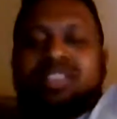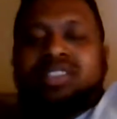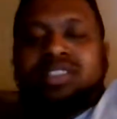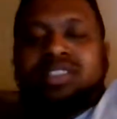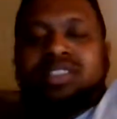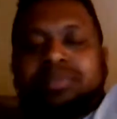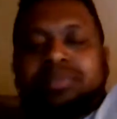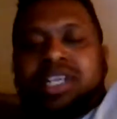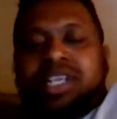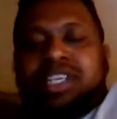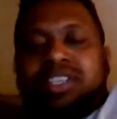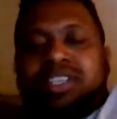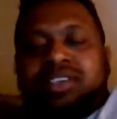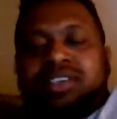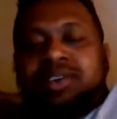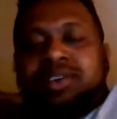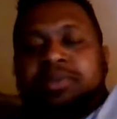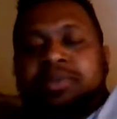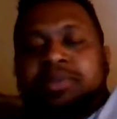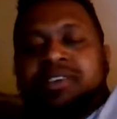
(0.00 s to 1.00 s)
but he'll
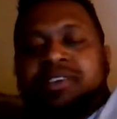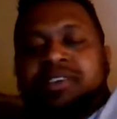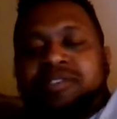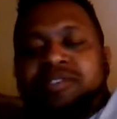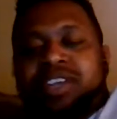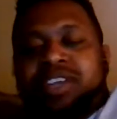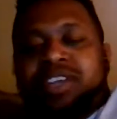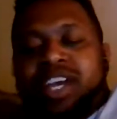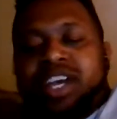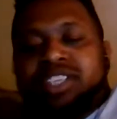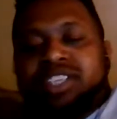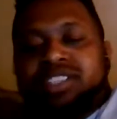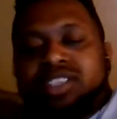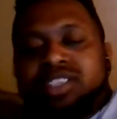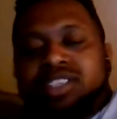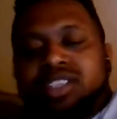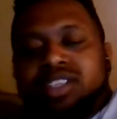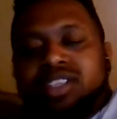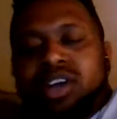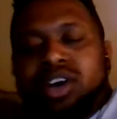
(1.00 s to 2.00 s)
be a free agent.
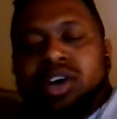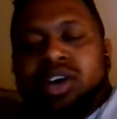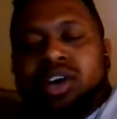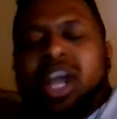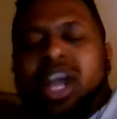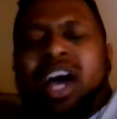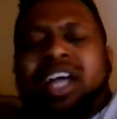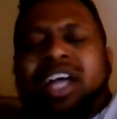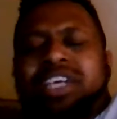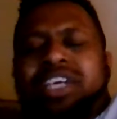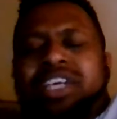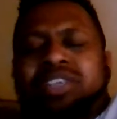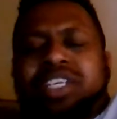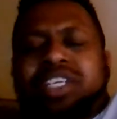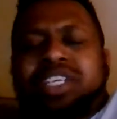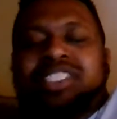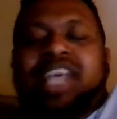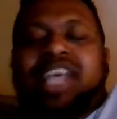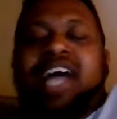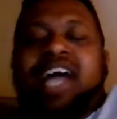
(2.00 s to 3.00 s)

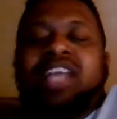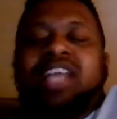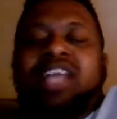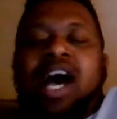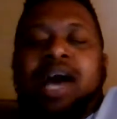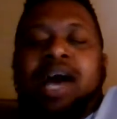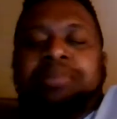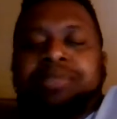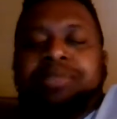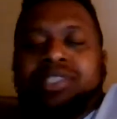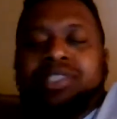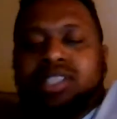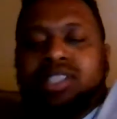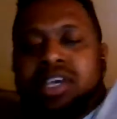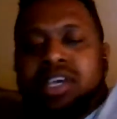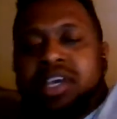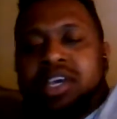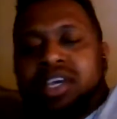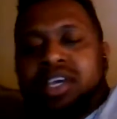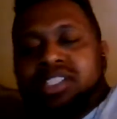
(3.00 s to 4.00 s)
He's got the option.
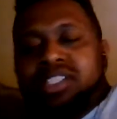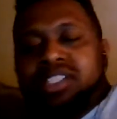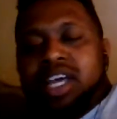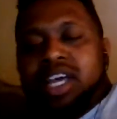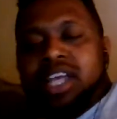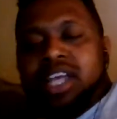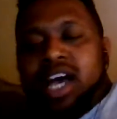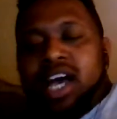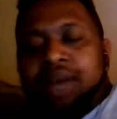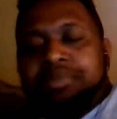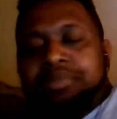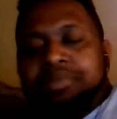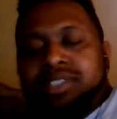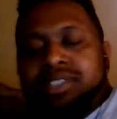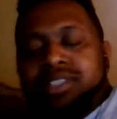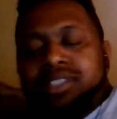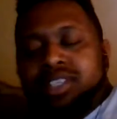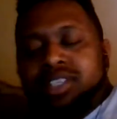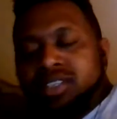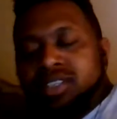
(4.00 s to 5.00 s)
He's got the option.
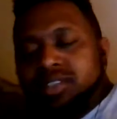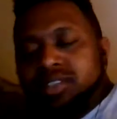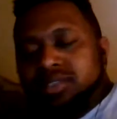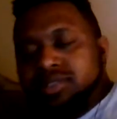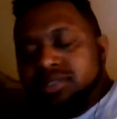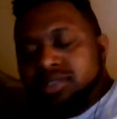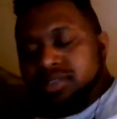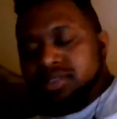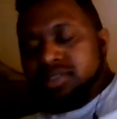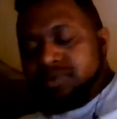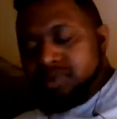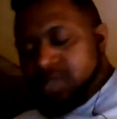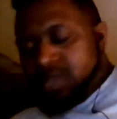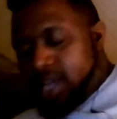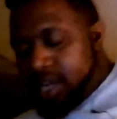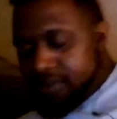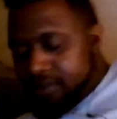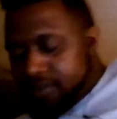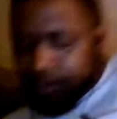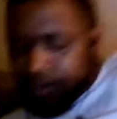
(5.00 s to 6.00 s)

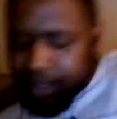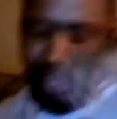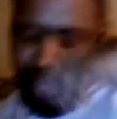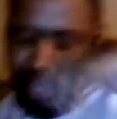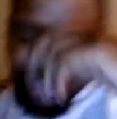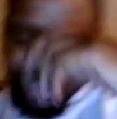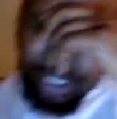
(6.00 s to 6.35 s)
Not free agent